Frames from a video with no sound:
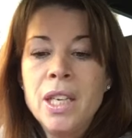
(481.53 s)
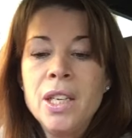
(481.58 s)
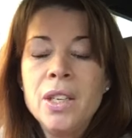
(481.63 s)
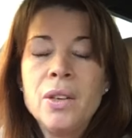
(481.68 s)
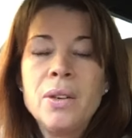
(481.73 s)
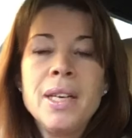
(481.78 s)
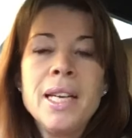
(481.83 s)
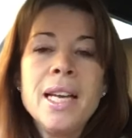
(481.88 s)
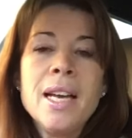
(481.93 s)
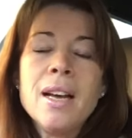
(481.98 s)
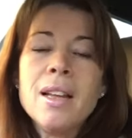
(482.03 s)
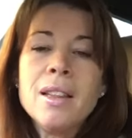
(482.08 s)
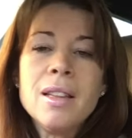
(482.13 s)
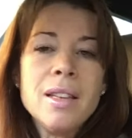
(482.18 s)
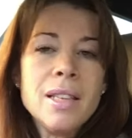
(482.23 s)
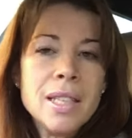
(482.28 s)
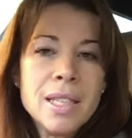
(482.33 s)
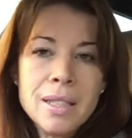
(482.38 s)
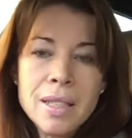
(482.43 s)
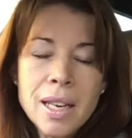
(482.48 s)
Let
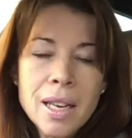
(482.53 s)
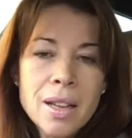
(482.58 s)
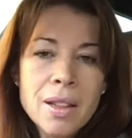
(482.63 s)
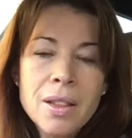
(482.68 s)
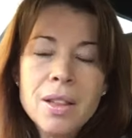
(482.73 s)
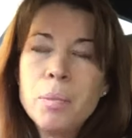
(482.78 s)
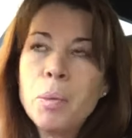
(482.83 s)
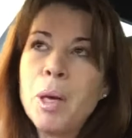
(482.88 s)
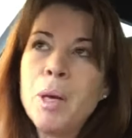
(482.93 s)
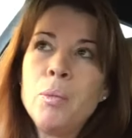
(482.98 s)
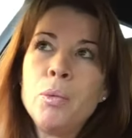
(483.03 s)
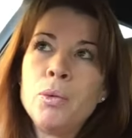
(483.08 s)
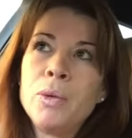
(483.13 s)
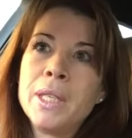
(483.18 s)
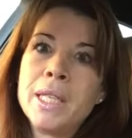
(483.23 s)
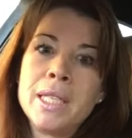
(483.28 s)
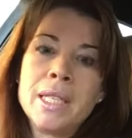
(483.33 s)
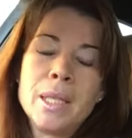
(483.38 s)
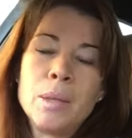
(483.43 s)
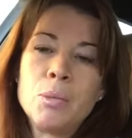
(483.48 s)
other people
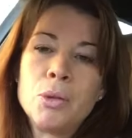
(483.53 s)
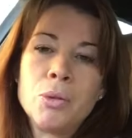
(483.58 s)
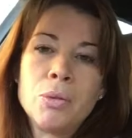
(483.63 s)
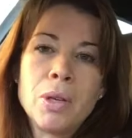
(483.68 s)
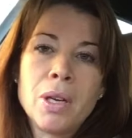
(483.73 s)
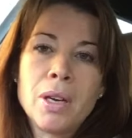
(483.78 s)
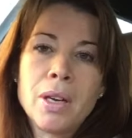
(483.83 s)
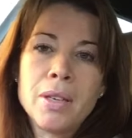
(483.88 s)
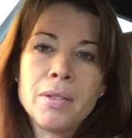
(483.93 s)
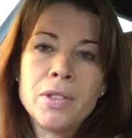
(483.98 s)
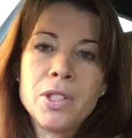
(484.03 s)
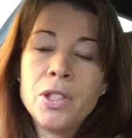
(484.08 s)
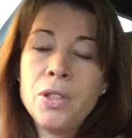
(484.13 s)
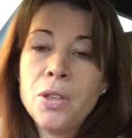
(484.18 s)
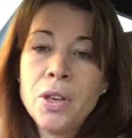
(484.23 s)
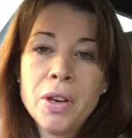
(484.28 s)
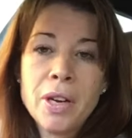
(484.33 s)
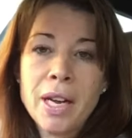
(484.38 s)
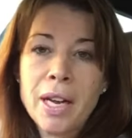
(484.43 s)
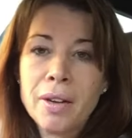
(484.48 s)
lead small lives. You
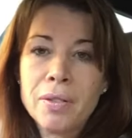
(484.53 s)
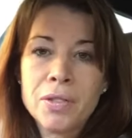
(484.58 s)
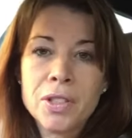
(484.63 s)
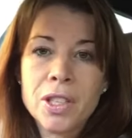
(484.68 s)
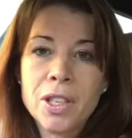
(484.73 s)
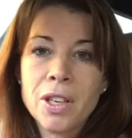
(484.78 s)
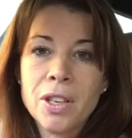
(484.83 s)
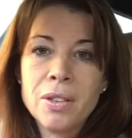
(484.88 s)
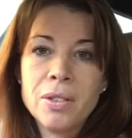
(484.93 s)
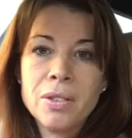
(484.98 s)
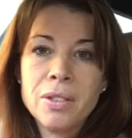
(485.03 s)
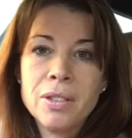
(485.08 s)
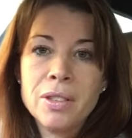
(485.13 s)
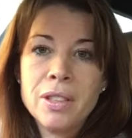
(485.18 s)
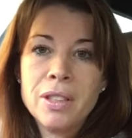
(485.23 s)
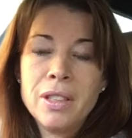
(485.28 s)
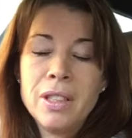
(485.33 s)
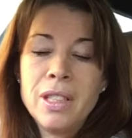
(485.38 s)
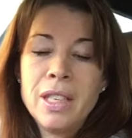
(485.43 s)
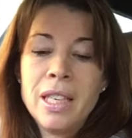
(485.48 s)
don't have to.
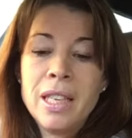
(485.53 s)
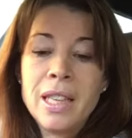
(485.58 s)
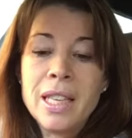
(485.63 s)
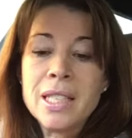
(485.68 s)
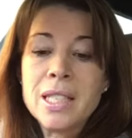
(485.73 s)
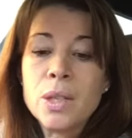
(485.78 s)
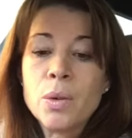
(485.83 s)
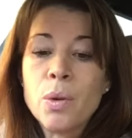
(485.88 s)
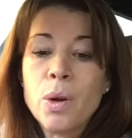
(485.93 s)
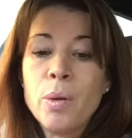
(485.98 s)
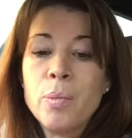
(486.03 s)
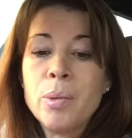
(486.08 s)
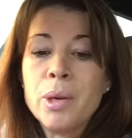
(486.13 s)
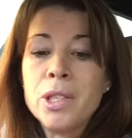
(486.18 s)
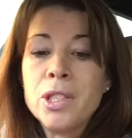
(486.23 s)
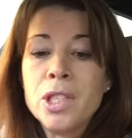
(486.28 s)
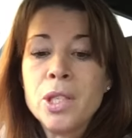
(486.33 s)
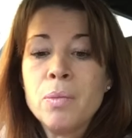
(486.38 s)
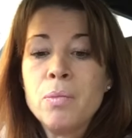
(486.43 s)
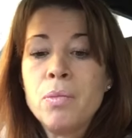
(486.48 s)
And that's a quote
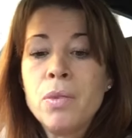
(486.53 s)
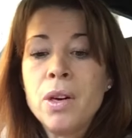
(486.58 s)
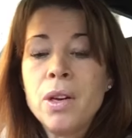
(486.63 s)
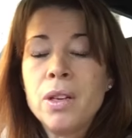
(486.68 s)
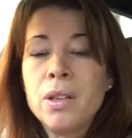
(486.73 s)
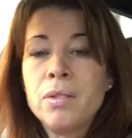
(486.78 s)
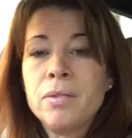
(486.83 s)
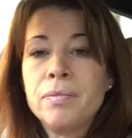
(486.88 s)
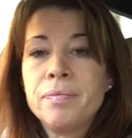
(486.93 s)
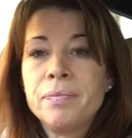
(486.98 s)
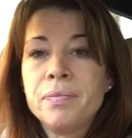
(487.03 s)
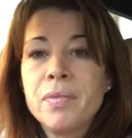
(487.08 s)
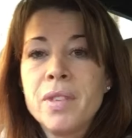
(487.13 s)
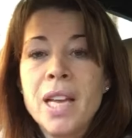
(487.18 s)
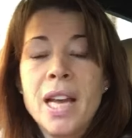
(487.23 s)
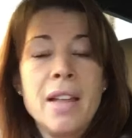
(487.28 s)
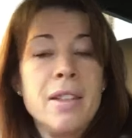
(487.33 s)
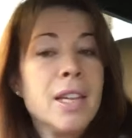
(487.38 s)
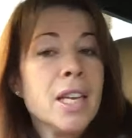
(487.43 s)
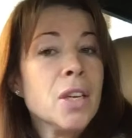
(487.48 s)
by Jim Rohn.
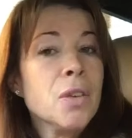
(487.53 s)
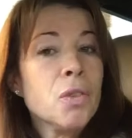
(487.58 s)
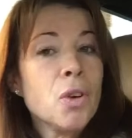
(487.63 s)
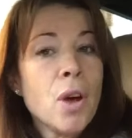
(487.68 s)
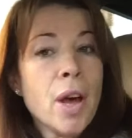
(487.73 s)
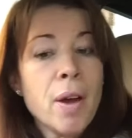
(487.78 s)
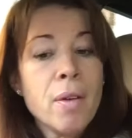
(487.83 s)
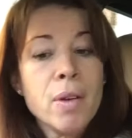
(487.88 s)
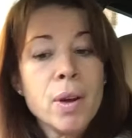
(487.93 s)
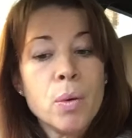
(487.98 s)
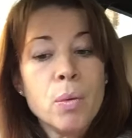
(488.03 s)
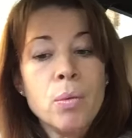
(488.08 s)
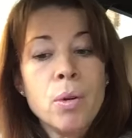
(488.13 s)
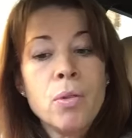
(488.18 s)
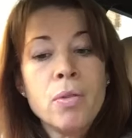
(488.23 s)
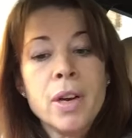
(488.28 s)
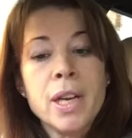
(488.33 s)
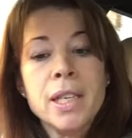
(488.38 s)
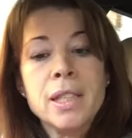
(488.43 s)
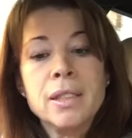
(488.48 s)
And then you've got Eric
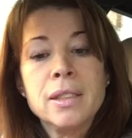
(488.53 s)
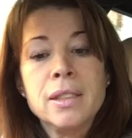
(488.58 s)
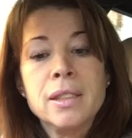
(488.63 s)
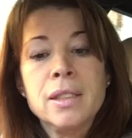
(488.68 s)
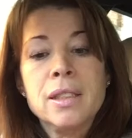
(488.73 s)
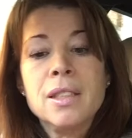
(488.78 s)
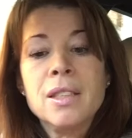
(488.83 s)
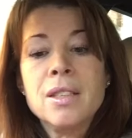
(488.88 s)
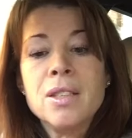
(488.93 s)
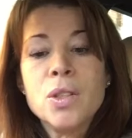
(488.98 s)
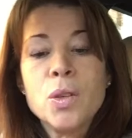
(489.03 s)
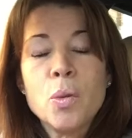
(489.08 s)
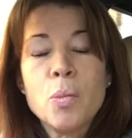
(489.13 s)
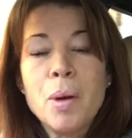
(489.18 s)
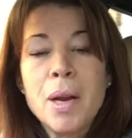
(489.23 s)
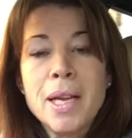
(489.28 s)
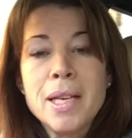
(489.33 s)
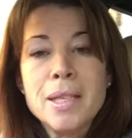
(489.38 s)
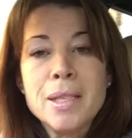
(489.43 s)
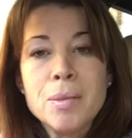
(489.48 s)
Worre,
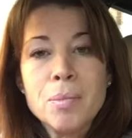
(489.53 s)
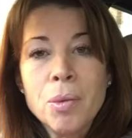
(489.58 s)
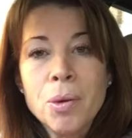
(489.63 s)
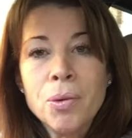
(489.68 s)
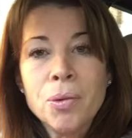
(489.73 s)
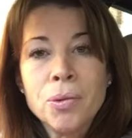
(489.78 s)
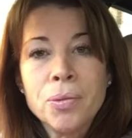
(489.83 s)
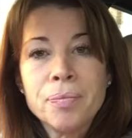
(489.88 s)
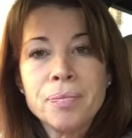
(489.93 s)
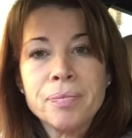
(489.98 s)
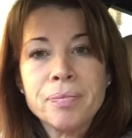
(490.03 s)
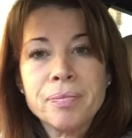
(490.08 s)
stop playing small.